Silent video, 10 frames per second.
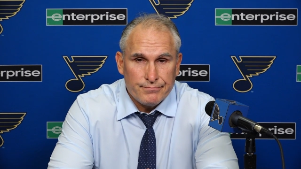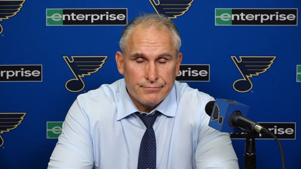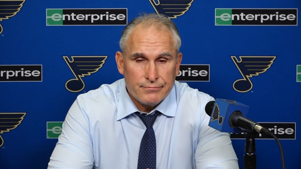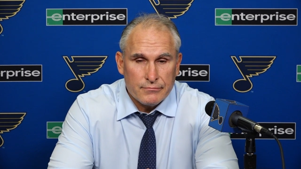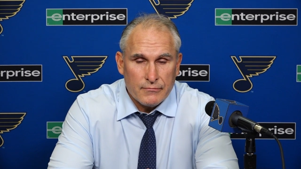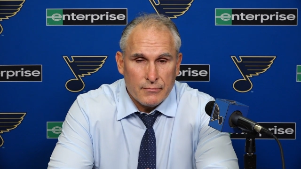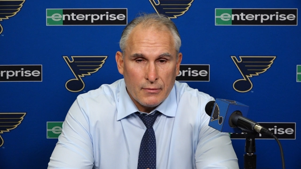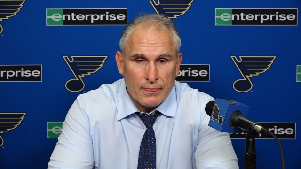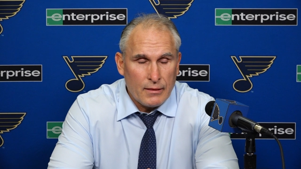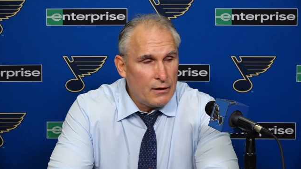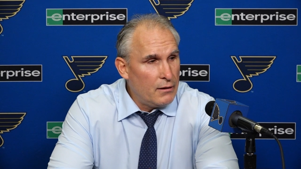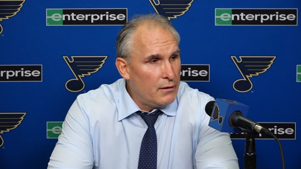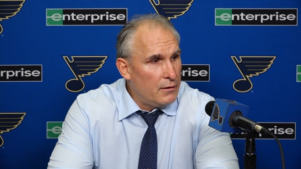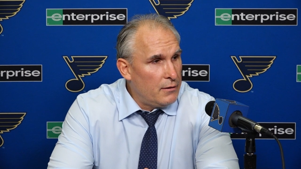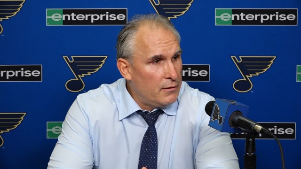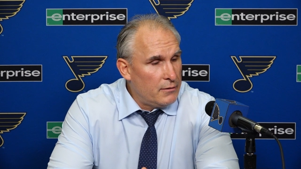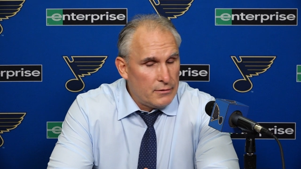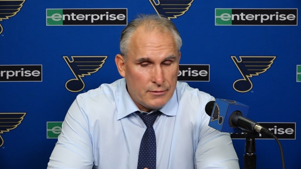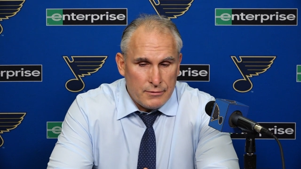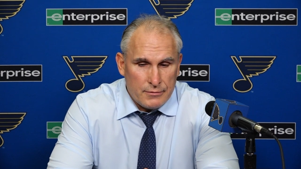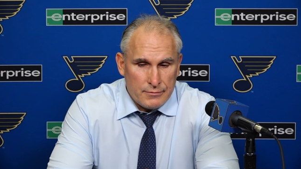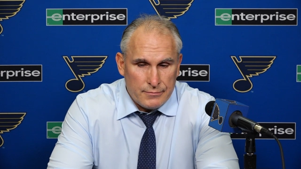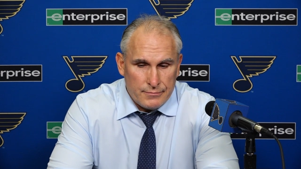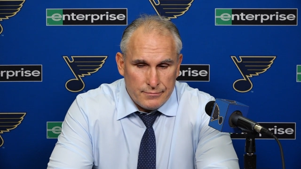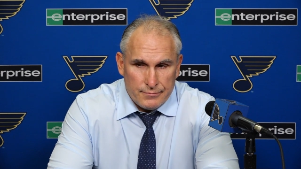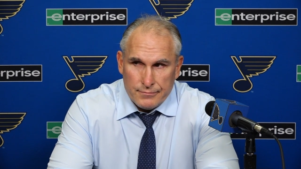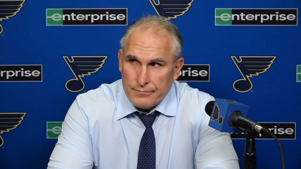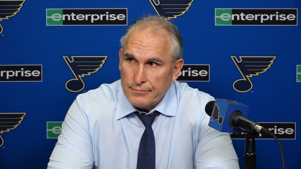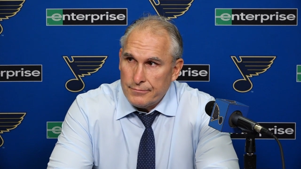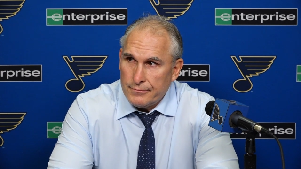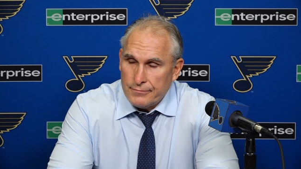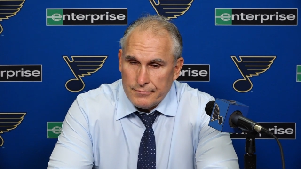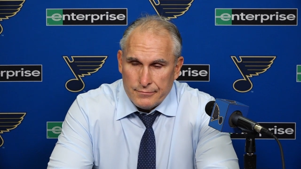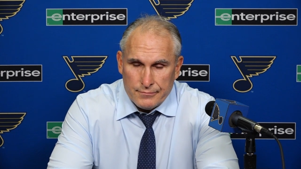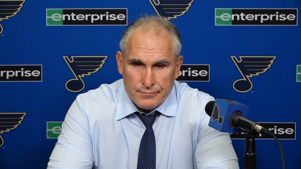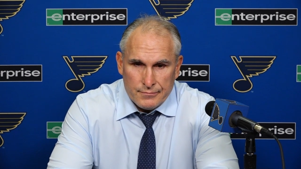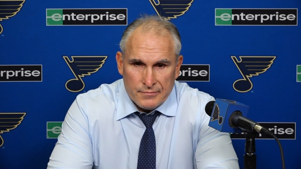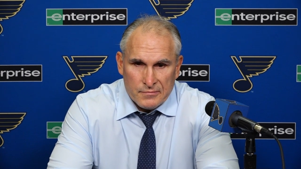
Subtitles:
Nothing is said.